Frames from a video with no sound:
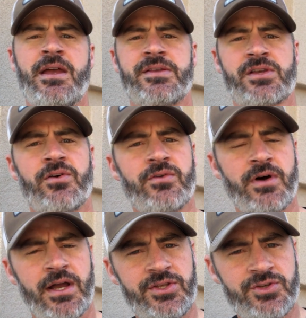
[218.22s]
So
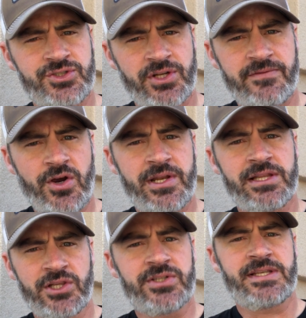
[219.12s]
you should have already
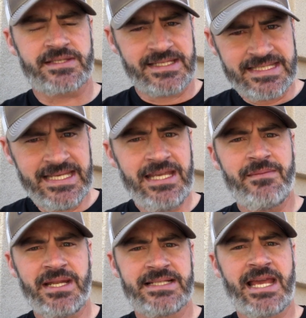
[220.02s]
looked as a
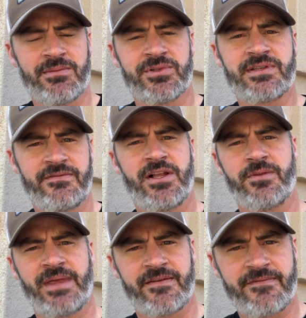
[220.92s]
team and a table to
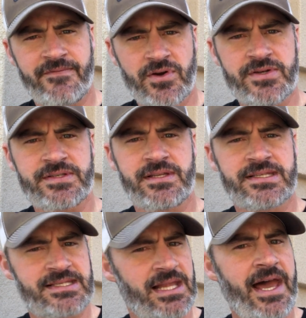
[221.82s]
develop that first
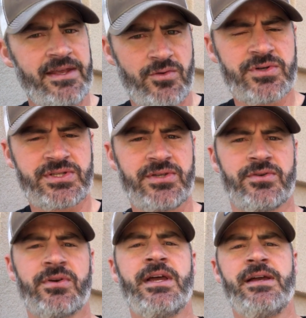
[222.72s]
slide or
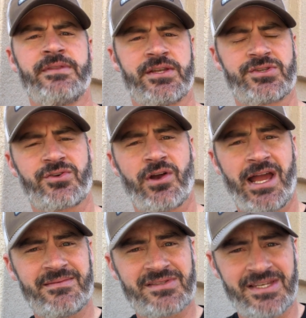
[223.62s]
two that
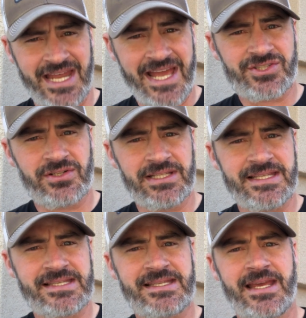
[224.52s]
describes the national
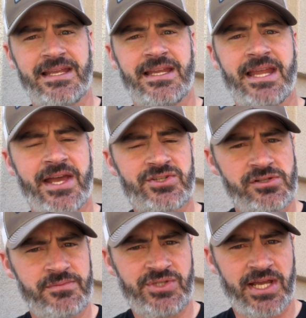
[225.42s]
in-state and
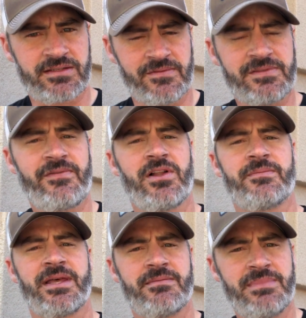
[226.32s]
national objectives, followed
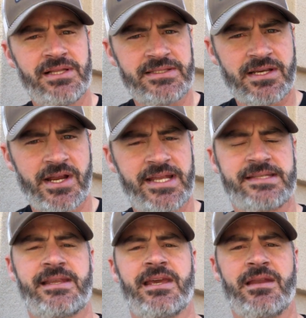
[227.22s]
by the military
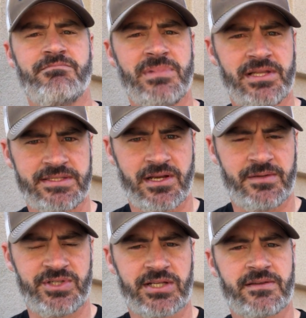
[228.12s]
in-state and military
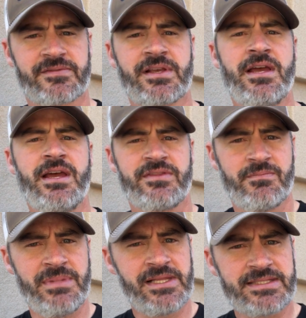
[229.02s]
objectives. The
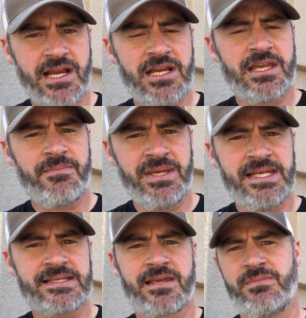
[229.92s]
military
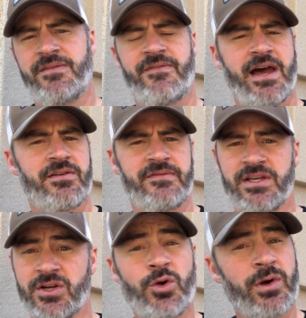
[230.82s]
piece can be found
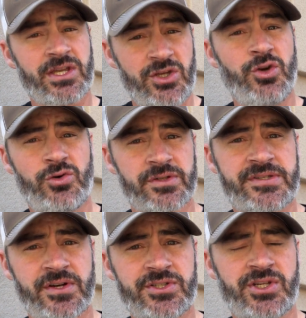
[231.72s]
via a quick Google
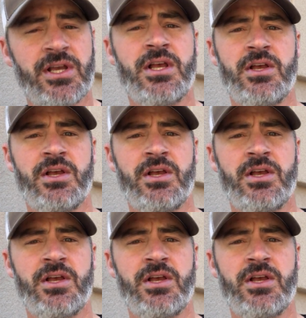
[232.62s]
search.